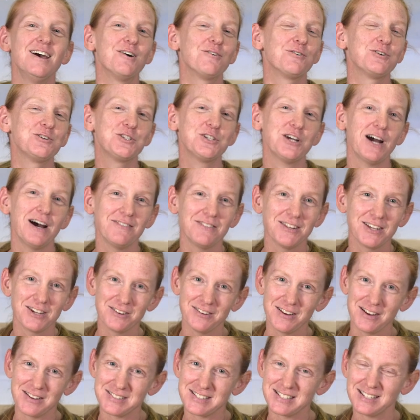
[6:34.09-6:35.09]
When traveling
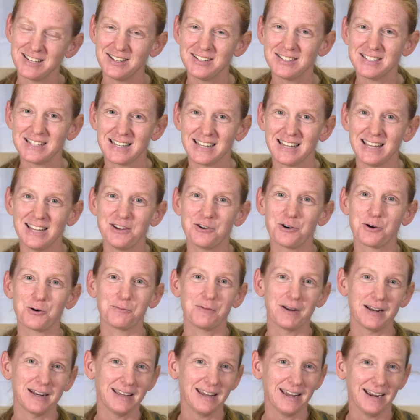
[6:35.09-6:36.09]
around in our dinghy or
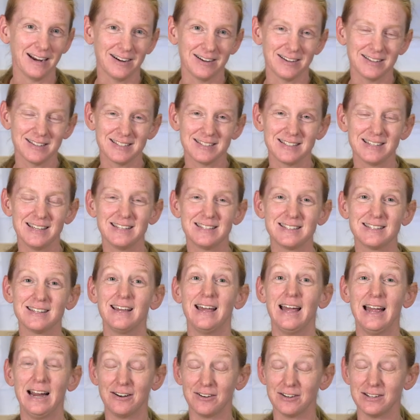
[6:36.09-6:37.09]
running
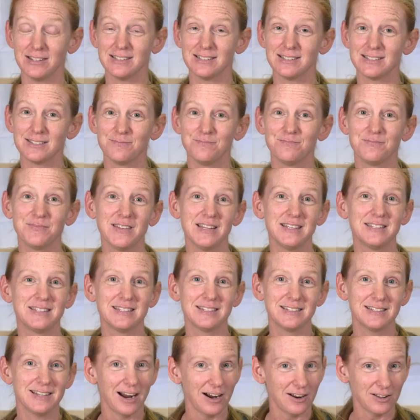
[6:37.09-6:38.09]
errands, it's
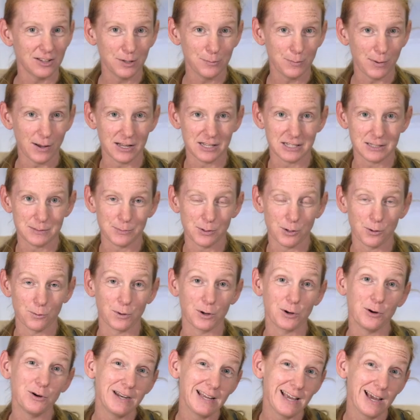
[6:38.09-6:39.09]
entirely possible
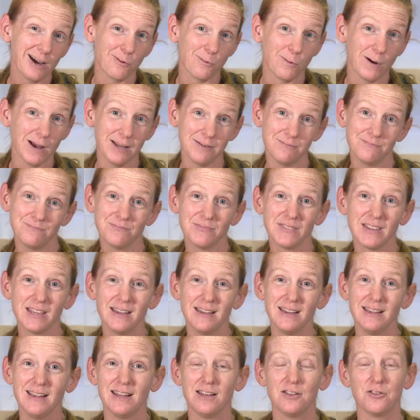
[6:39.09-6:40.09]
we're going to get wet,
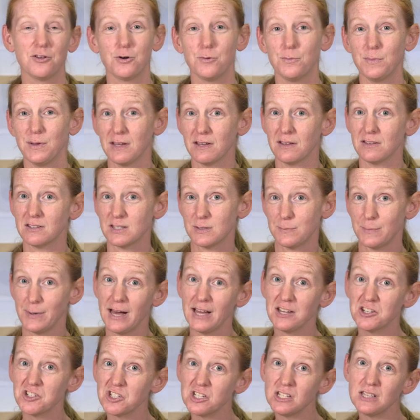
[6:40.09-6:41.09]
either being
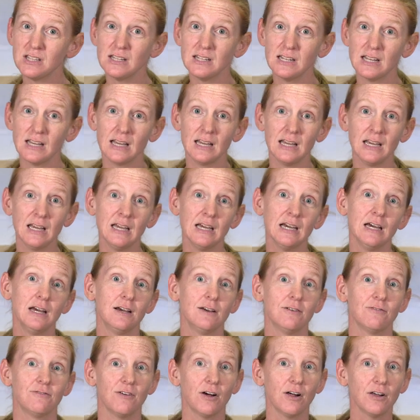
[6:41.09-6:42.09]
splashed in the dinghy,
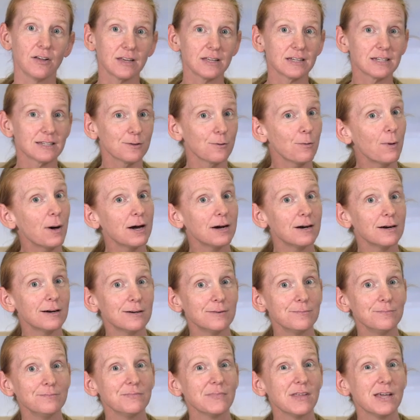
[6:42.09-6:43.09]
falling into the
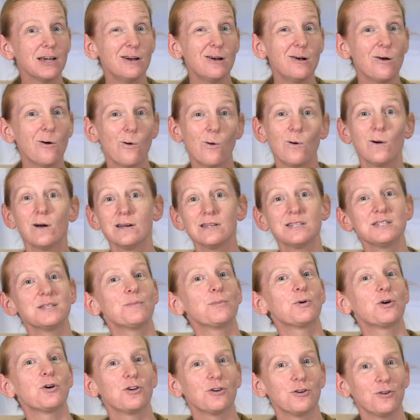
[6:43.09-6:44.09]
water, or
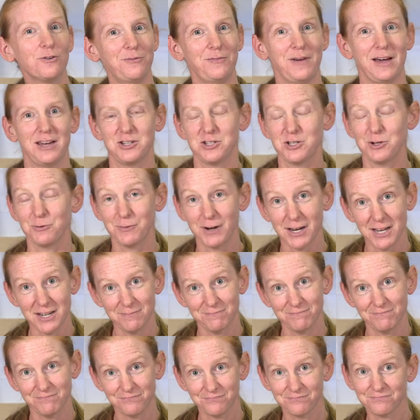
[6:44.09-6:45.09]
some good old-fashioned
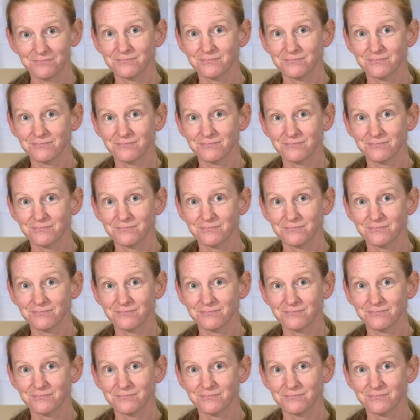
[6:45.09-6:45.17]
rain.